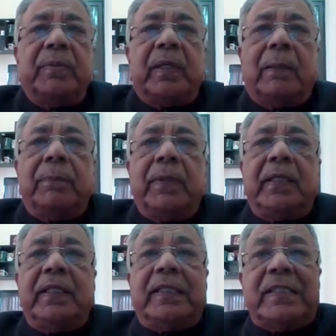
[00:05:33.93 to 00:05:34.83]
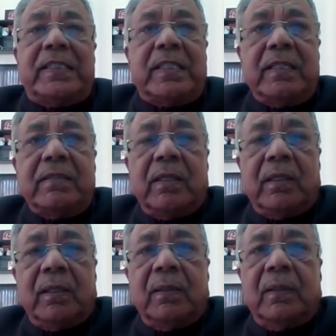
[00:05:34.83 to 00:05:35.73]
be completely digitize the
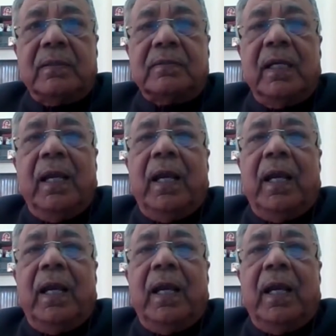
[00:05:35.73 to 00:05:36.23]
records